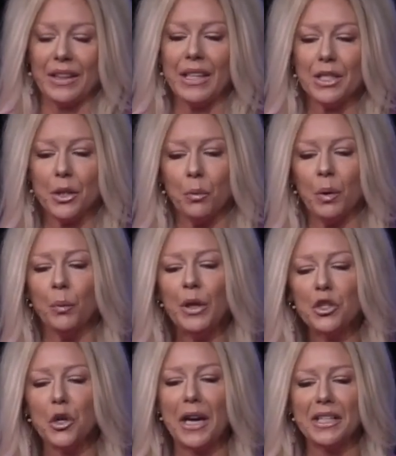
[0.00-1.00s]
Listen, when
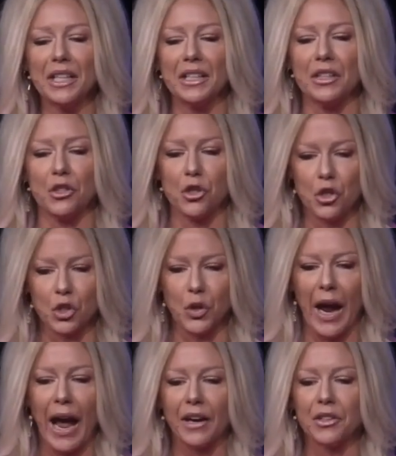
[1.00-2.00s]
we try to
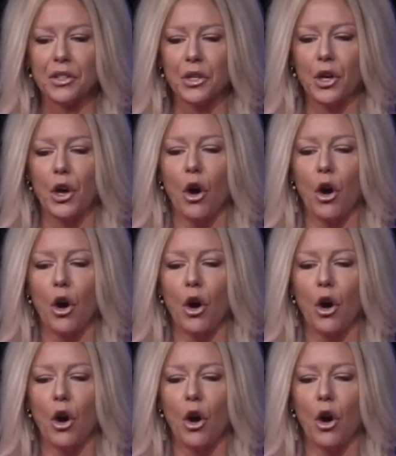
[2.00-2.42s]
distract